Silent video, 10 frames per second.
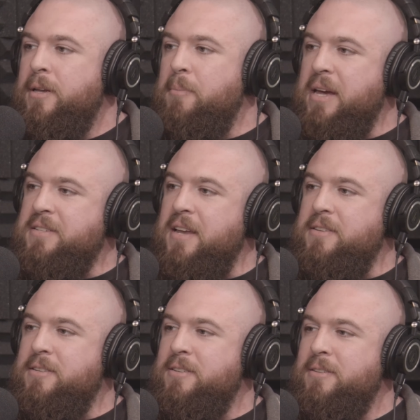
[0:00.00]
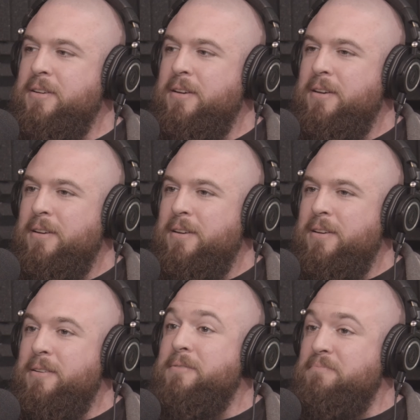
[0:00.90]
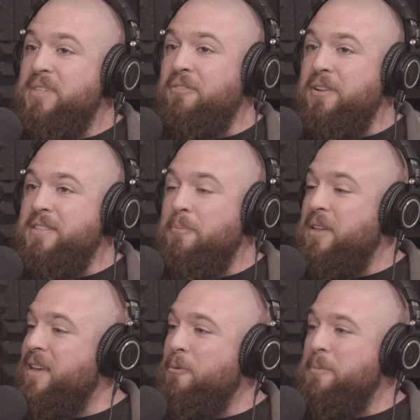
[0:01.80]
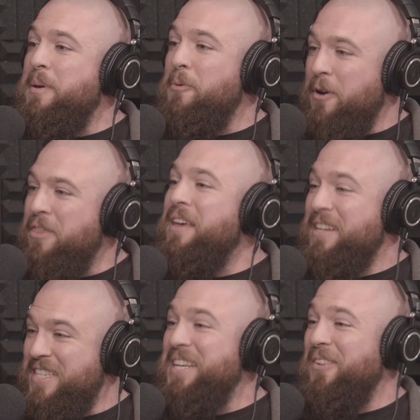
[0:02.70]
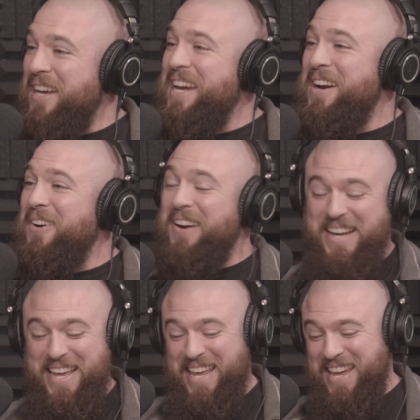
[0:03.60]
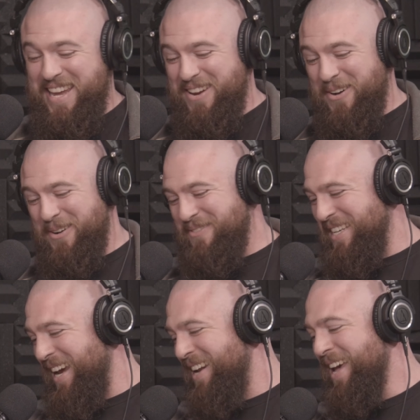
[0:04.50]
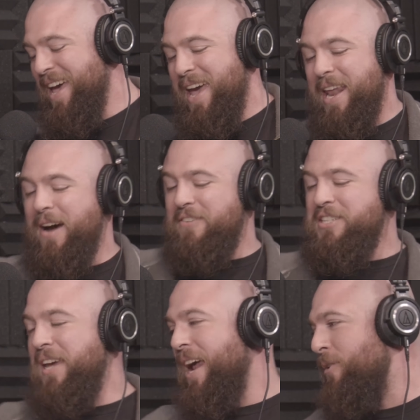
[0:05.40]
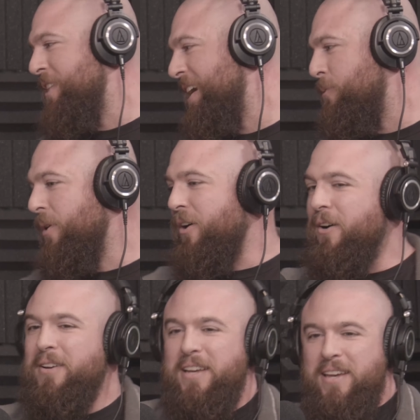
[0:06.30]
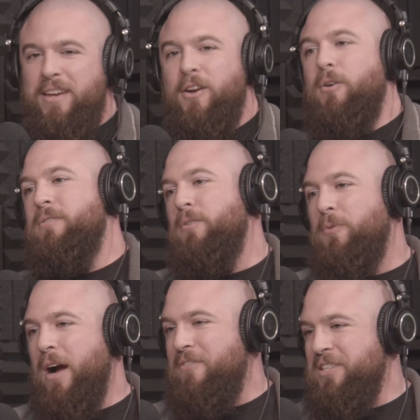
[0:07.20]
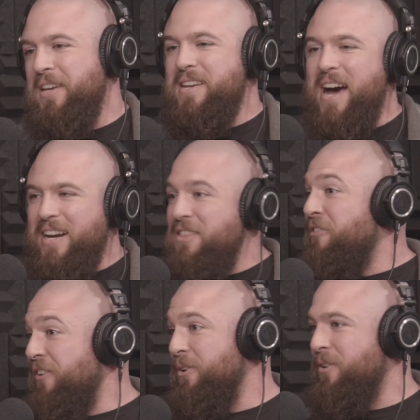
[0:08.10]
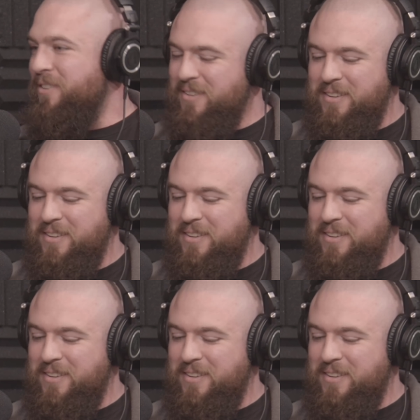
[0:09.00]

That makes sense. Definitely something that would be worth instilling here. You know what I'm saying? And obviously, I don't think we're obviously not in the field.